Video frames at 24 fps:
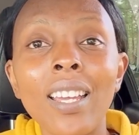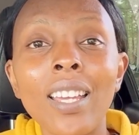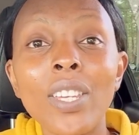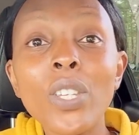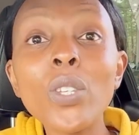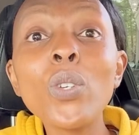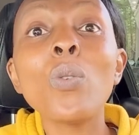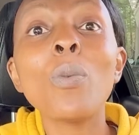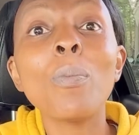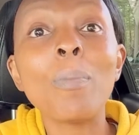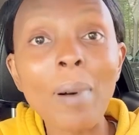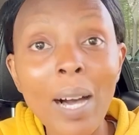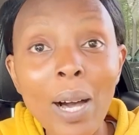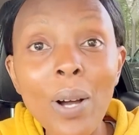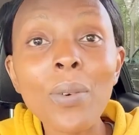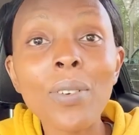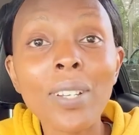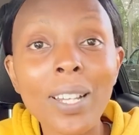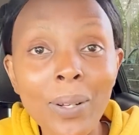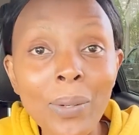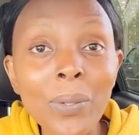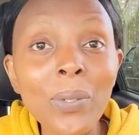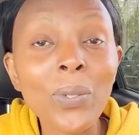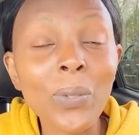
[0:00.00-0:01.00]
You bow
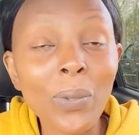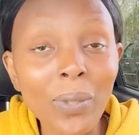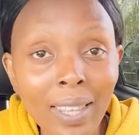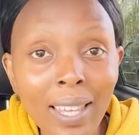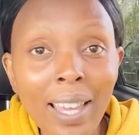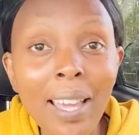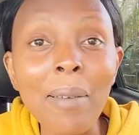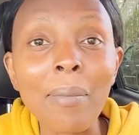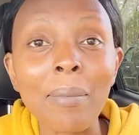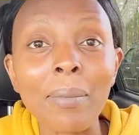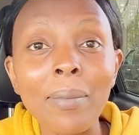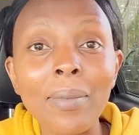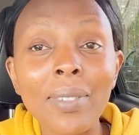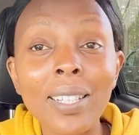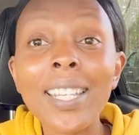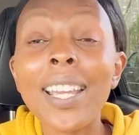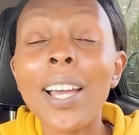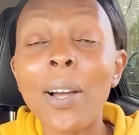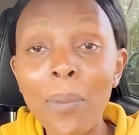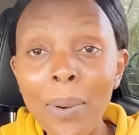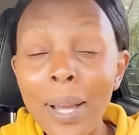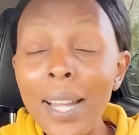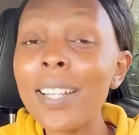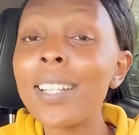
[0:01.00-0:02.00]
down to them.
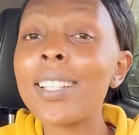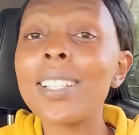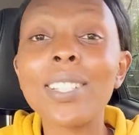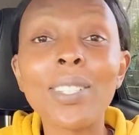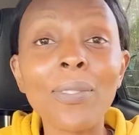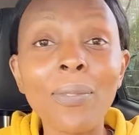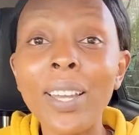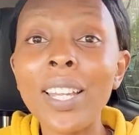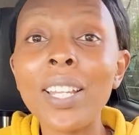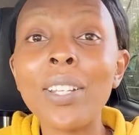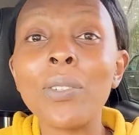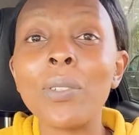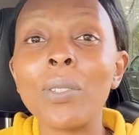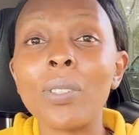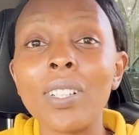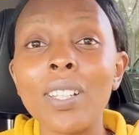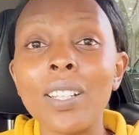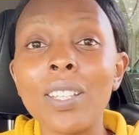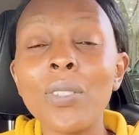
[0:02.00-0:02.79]
Their word is final.